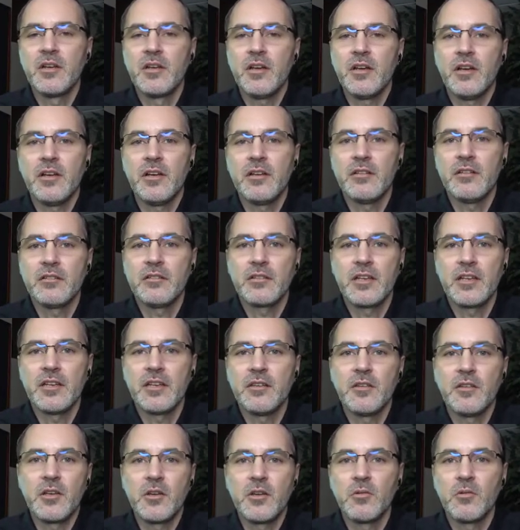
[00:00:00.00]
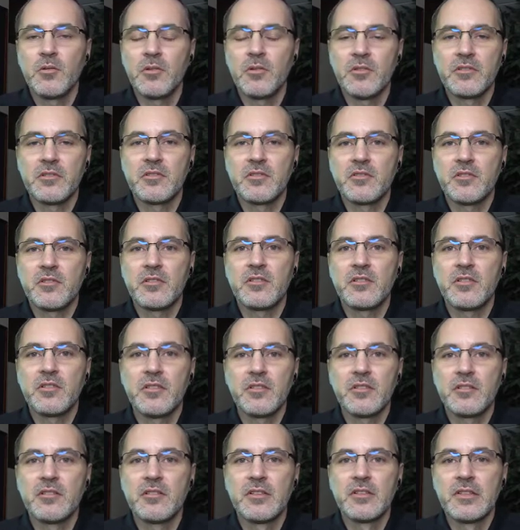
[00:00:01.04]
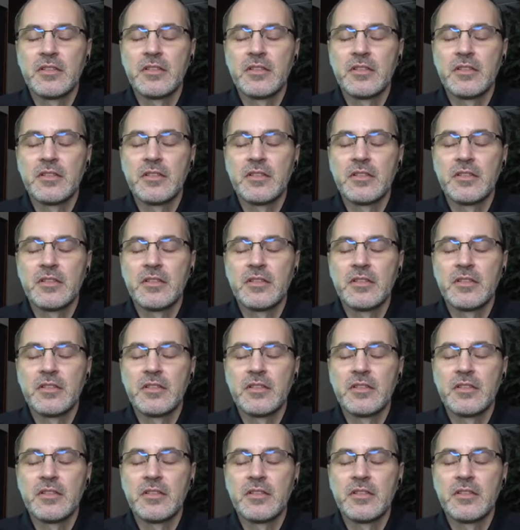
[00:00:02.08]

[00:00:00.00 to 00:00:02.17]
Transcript: Again, the goal is just to